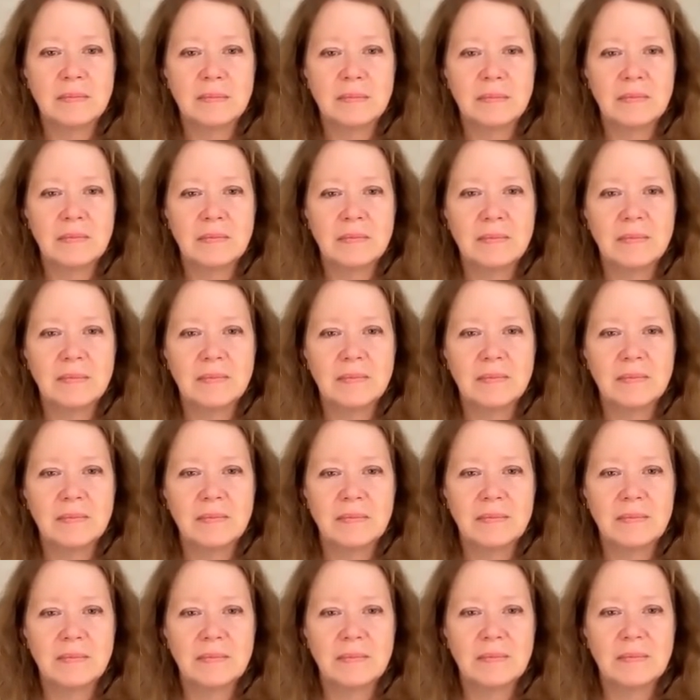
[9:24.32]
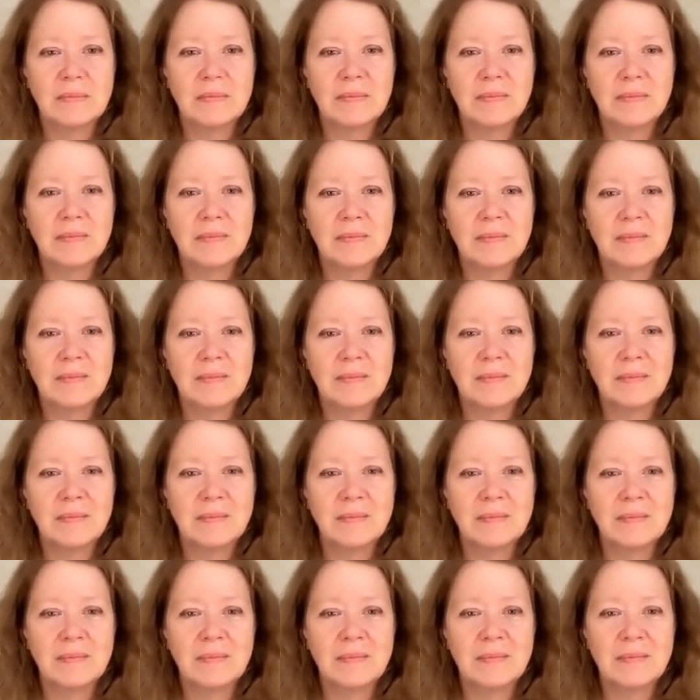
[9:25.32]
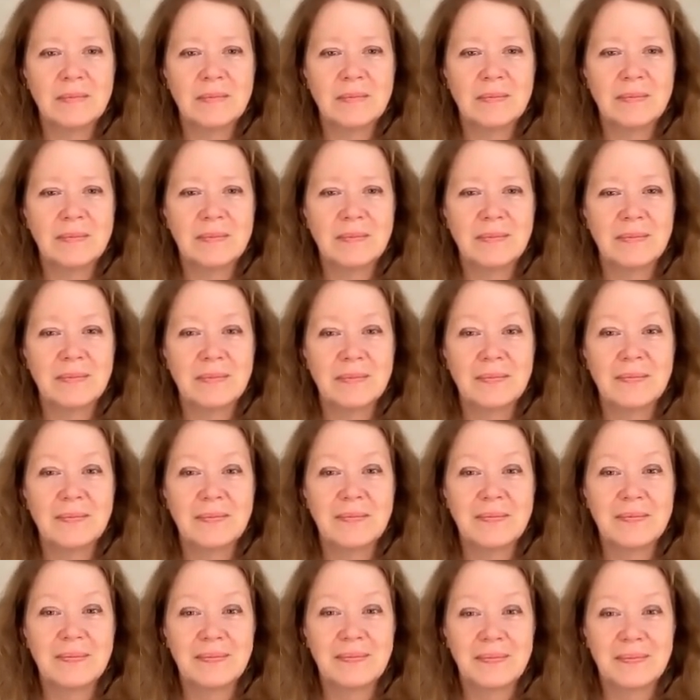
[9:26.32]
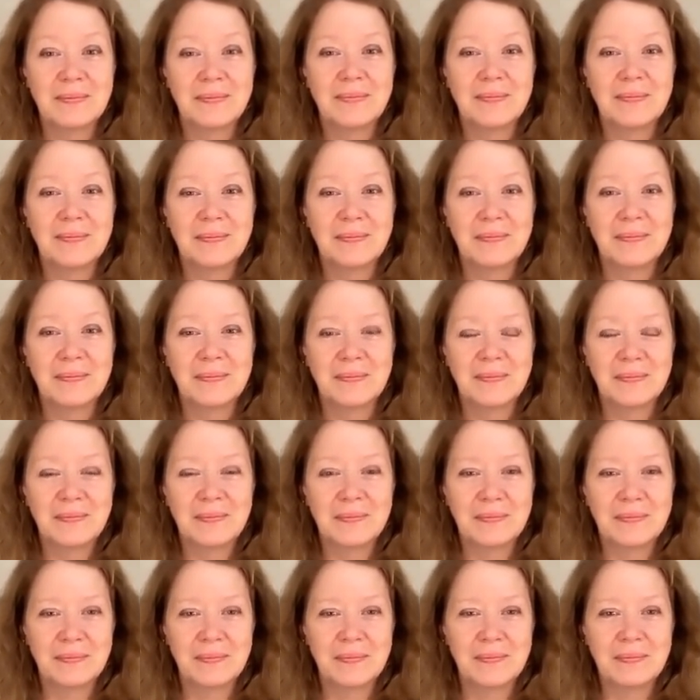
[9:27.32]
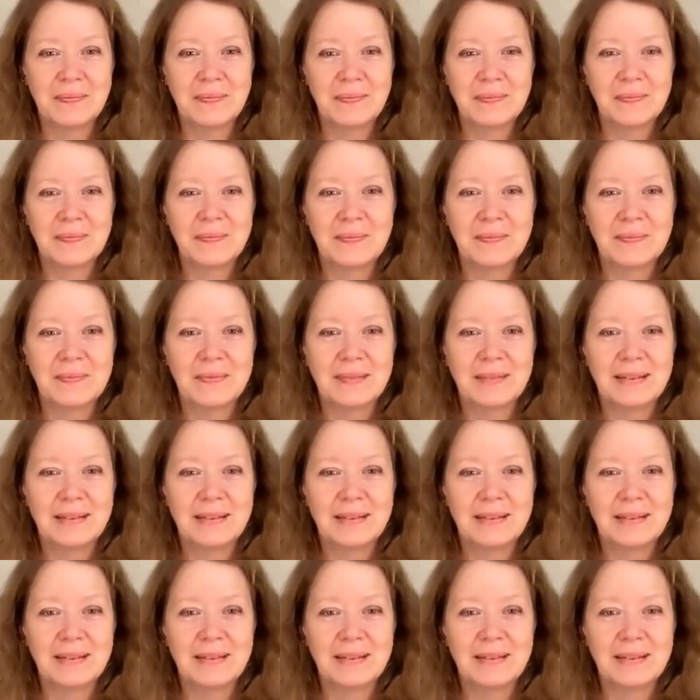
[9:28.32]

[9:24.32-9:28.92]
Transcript: No words are spoken by the person on screen.